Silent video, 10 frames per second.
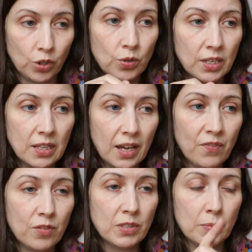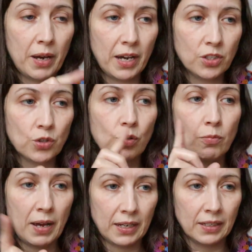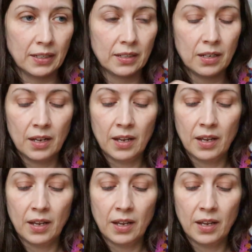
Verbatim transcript: You could either have them as a patch or a magnet.